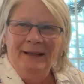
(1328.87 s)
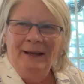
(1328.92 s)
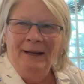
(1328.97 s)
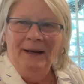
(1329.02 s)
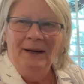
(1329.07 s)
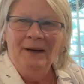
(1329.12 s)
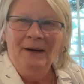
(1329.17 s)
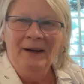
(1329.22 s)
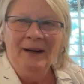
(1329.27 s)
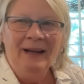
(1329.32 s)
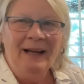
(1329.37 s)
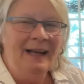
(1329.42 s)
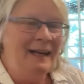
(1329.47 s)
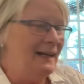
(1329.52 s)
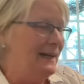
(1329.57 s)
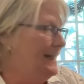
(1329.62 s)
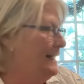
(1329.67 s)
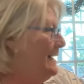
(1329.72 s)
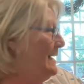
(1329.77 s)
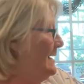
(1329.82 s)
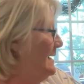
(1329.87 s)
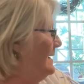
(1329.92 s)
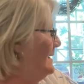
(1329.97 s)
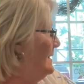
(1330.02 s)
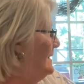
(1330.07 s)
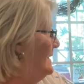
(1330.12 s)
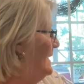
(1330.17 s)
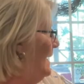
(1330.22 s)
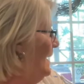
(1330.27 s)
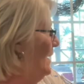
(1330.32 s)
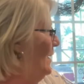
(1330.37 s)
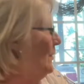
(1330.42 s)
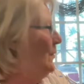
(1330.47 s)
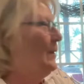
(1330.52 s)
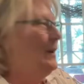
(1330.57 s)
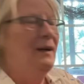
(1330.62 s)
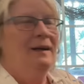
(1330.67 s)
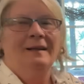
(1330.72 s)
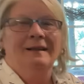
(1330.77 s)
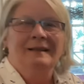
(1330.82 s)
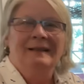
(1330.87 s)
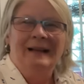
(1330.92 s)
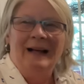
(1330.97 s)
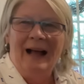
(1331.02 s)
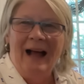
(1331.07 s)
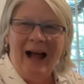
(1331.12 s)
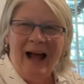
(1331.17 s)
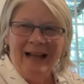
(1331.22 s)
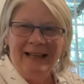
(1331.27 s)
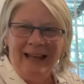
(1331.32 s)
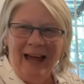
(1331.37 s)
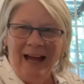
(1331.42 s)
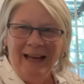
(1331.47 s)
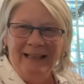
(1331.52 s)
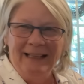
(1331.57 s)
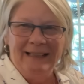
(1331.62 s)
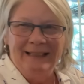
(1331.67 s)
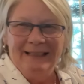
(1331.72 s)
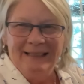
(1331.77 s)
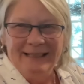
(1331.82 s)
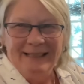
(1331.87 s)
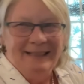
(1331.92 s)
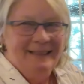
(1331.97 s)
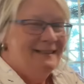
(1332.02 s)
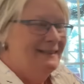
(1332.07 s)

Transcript: Alrighty, so I like it.